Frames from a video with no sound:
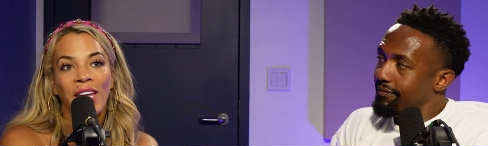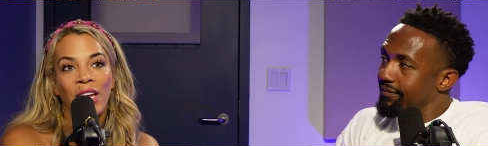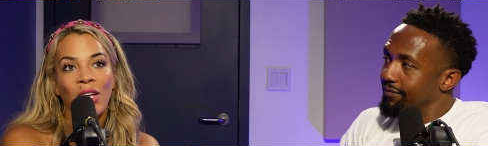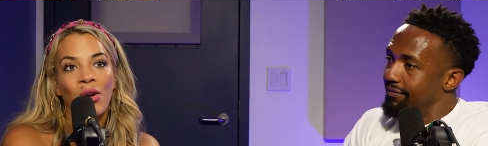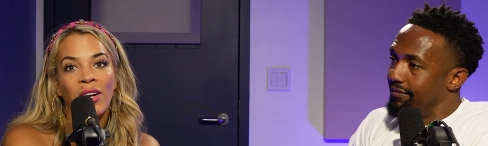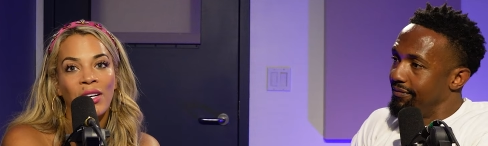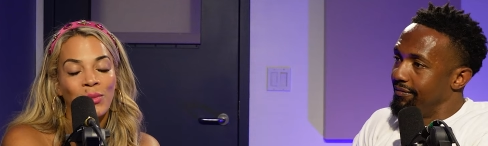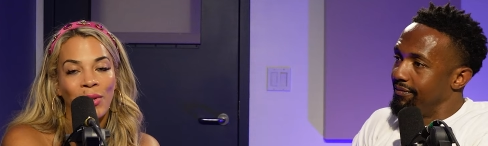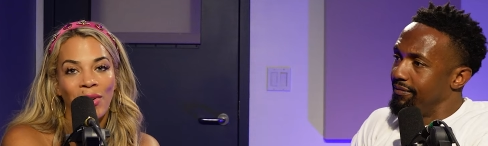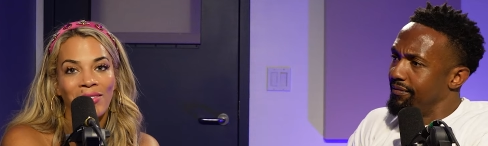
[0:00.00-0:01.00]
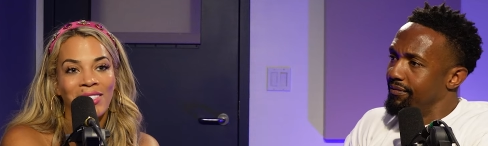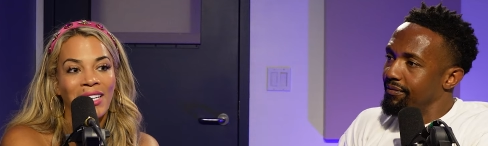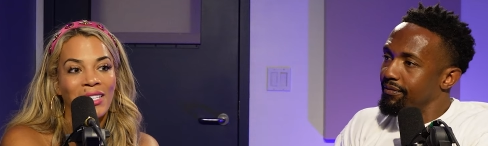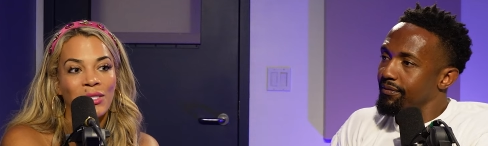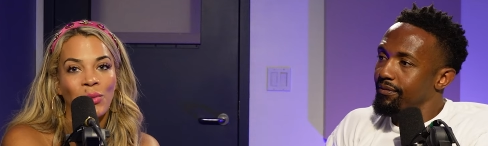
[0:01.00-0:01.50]
Speaker 1: can't go here because we don't have
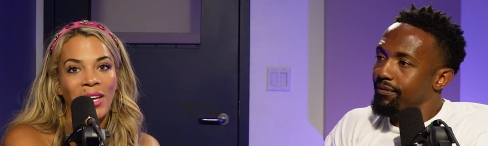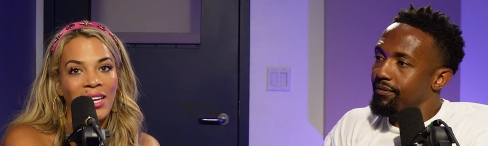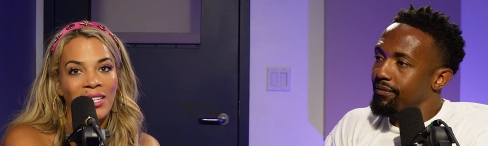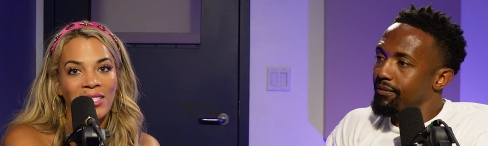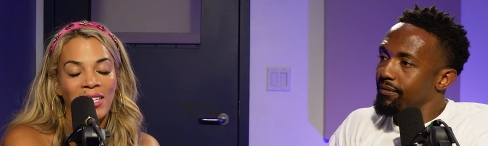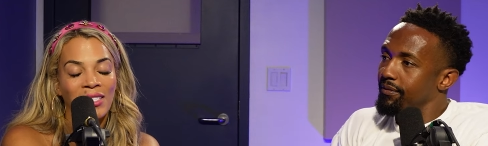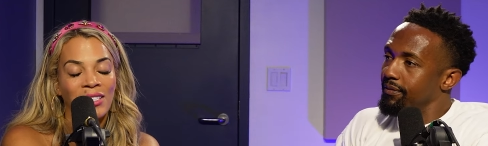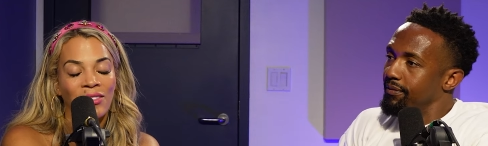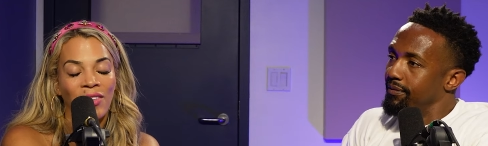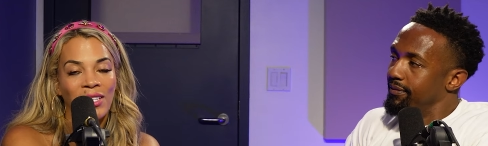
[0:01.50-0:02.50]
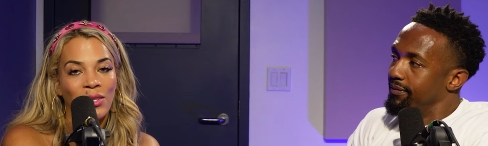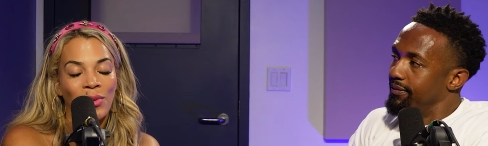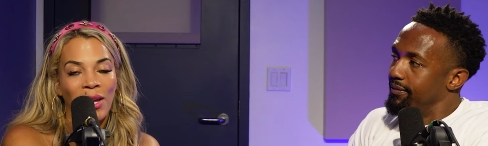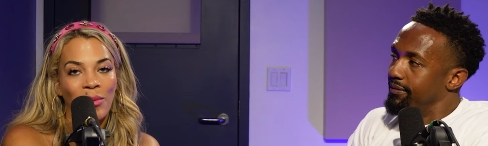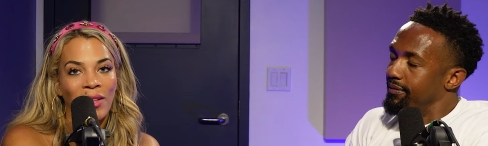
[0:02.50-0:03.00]
tickets and we ain't get tickets in advance
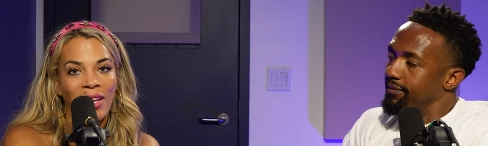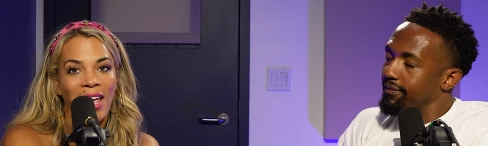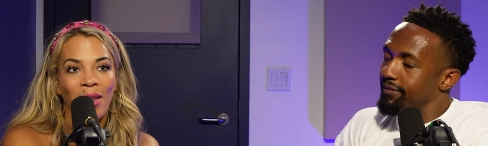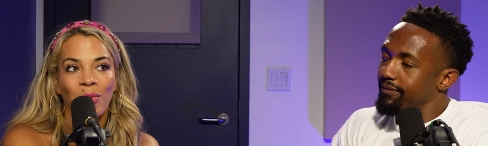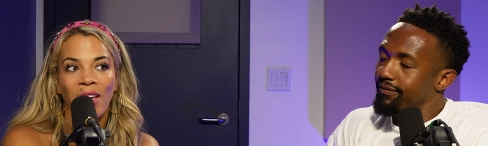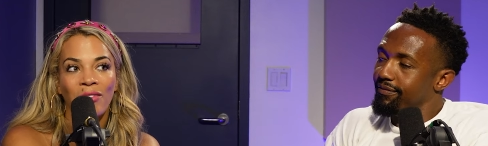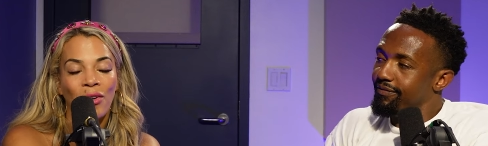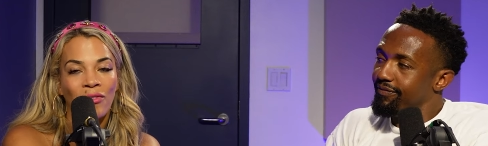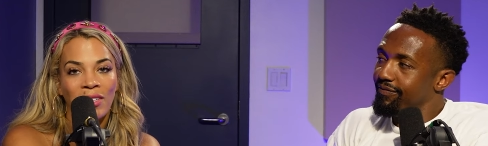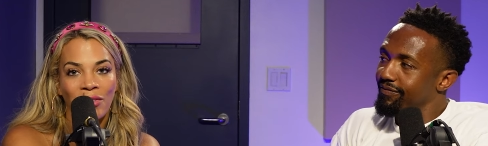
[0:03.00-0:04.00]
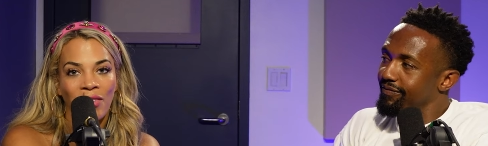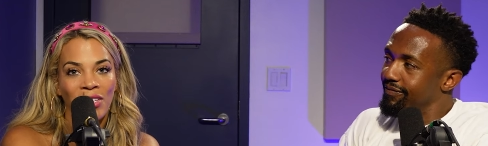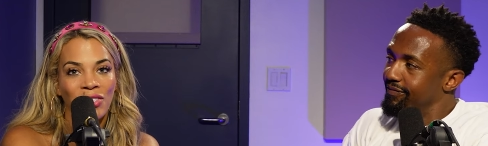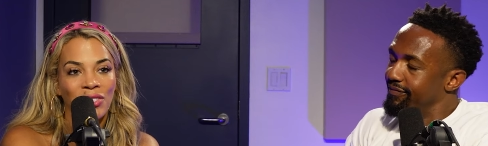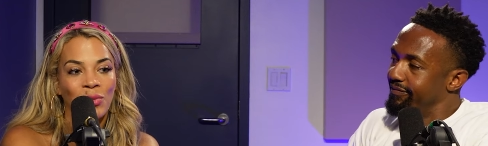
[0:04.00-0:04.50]
and we ain't plan ahead. We have no
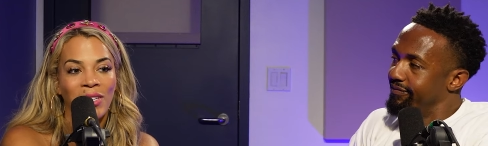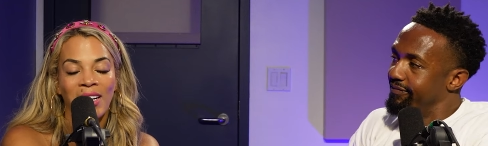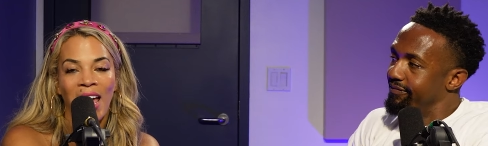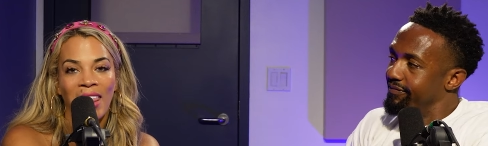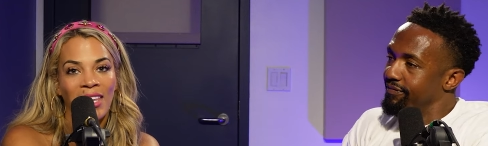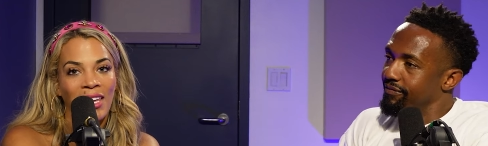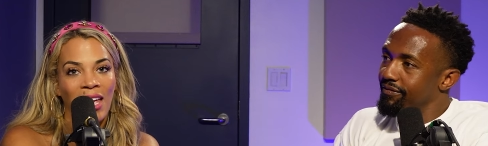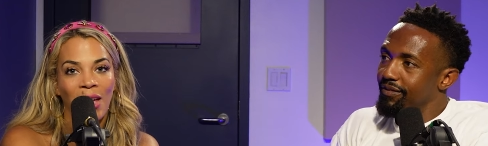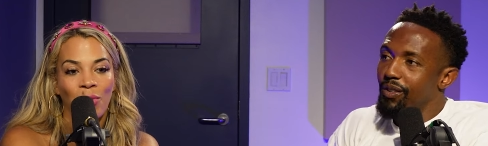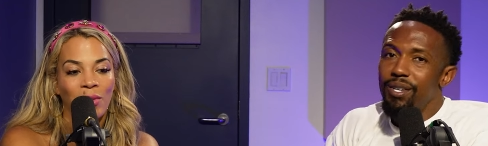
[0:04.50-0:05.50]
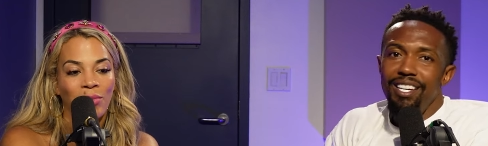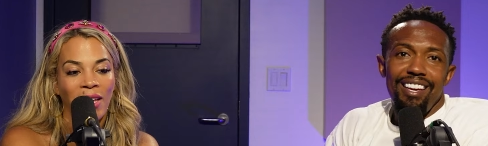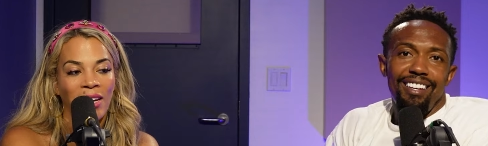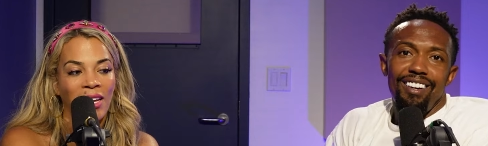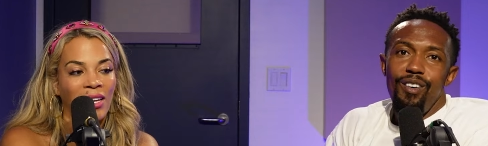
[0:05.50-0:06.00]
reservations. We did not think ahead. We, we
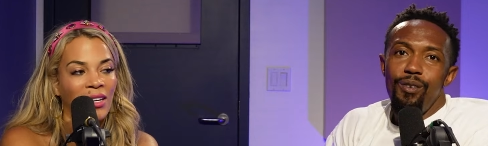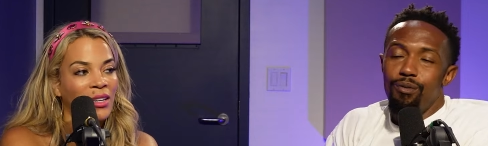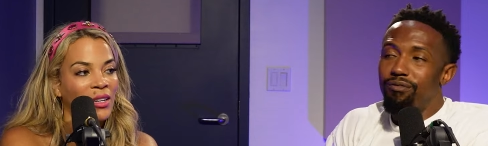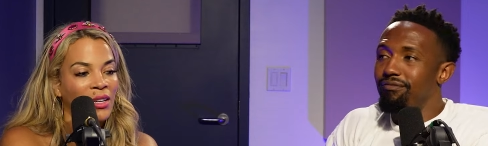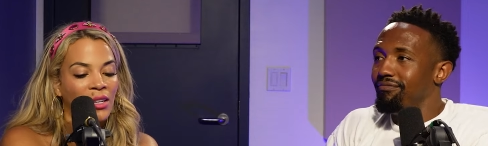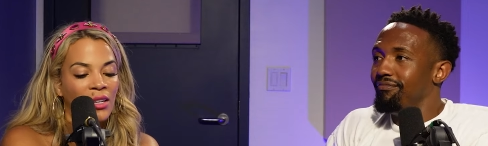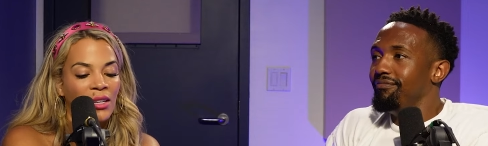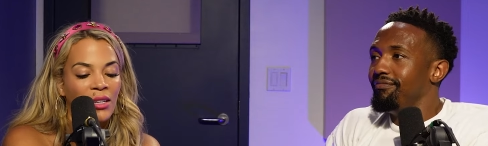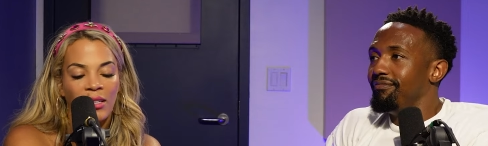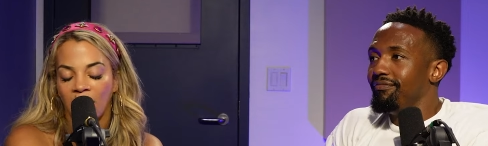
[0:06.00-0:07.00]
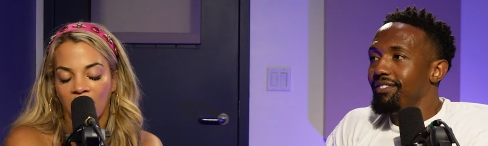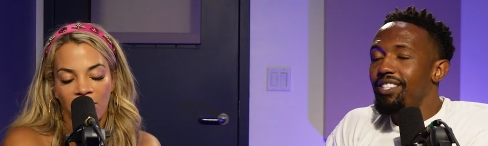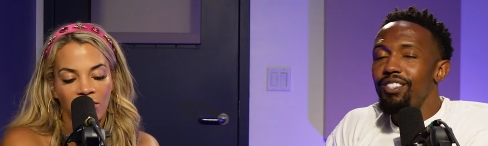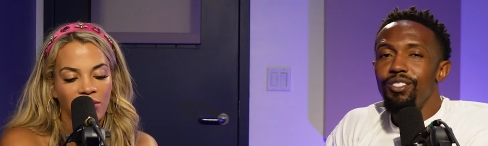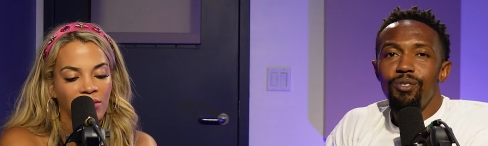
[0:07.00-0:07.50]
can't ahead.
Speaker 2: go. No.
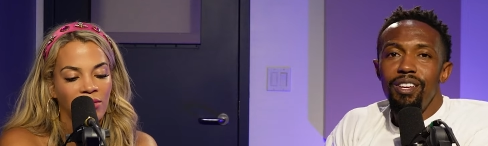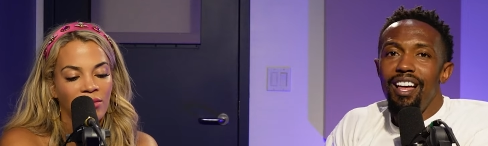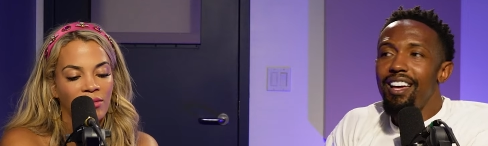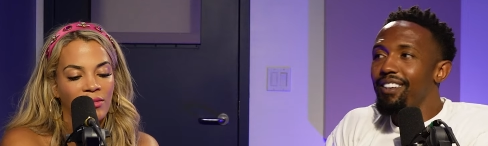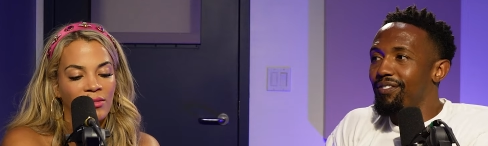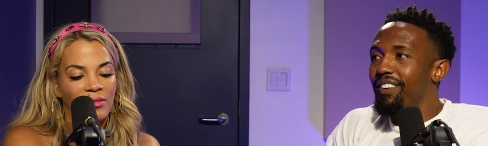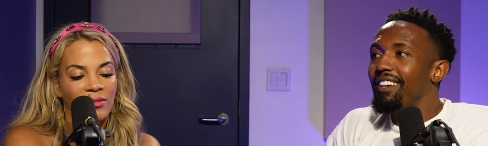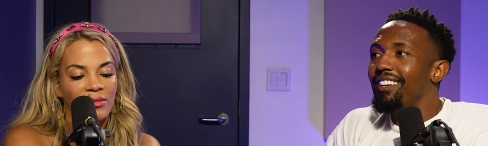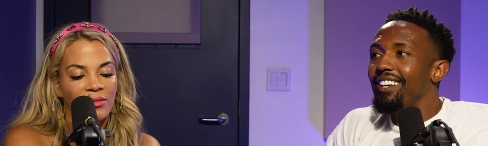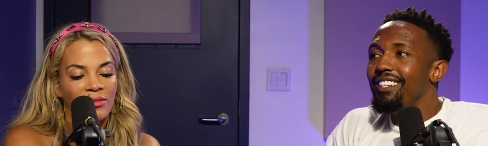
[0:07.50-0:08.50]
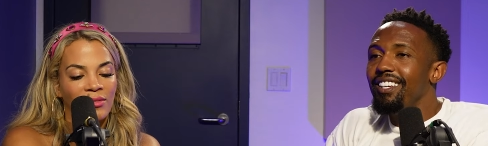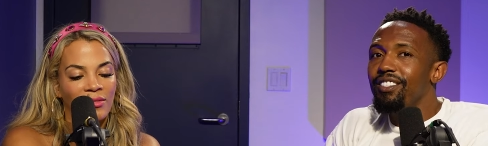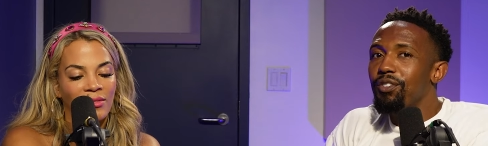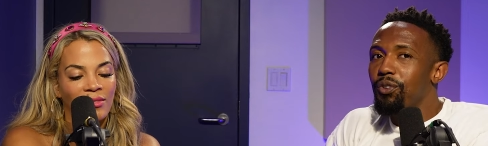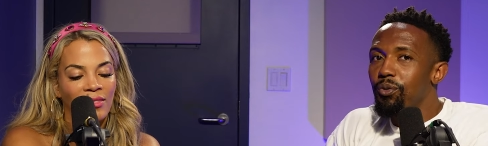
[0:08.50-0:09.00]
Just enjoy life. Like it
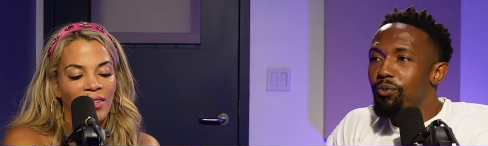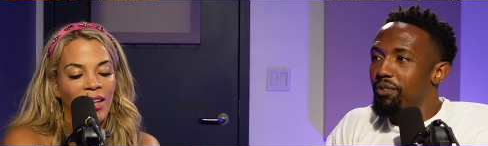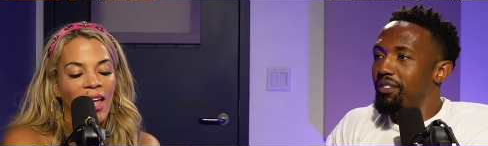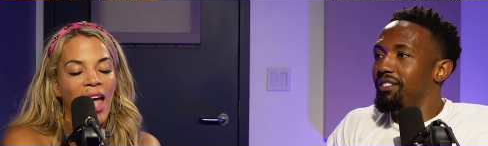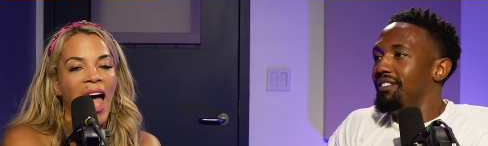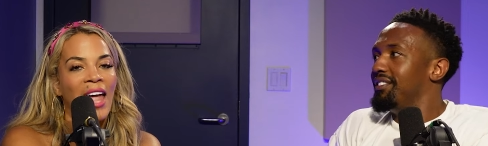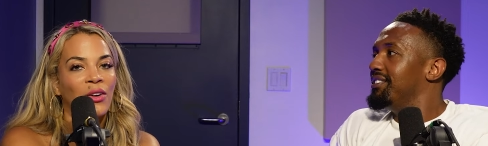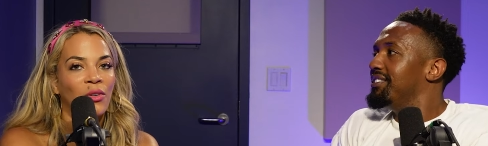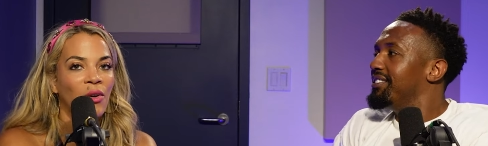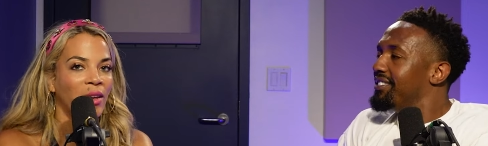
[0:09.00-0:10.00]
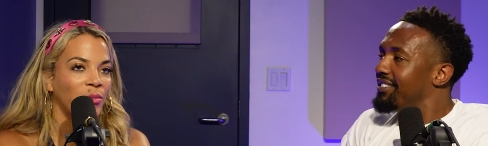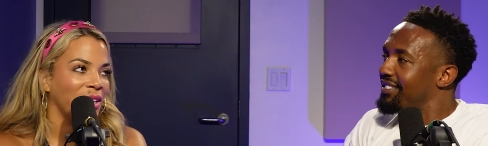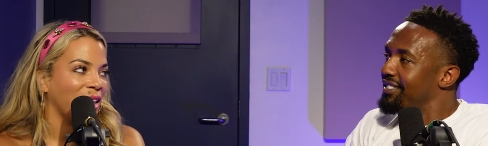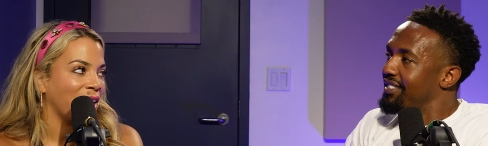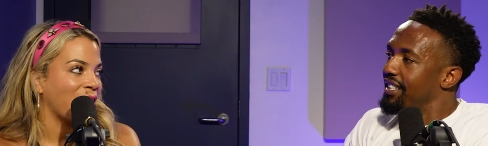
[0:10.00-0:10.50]
is cool.
Speaker 1: I don't know how to
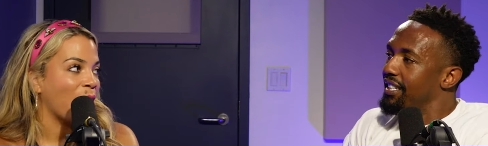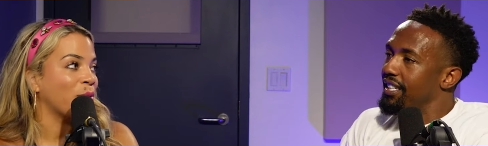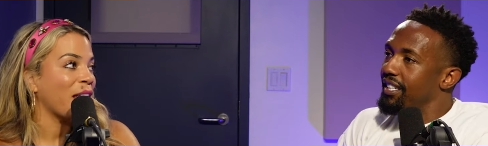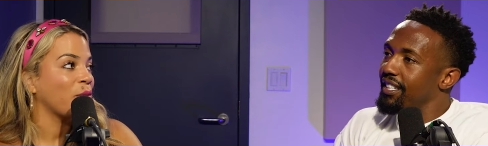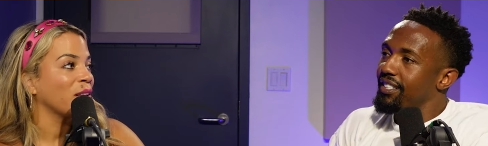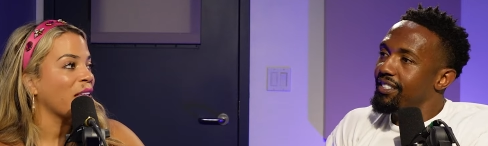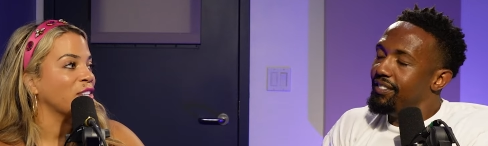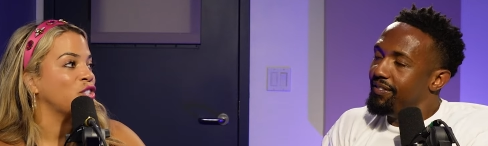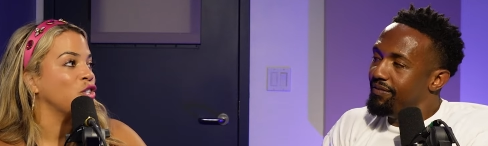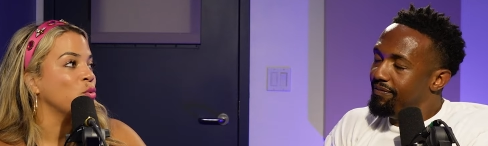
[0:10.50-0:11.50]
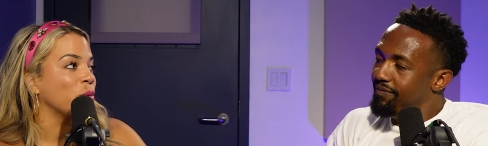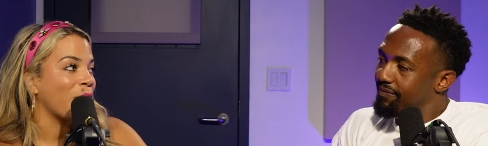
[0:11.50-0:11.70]
be like that, but I realize you were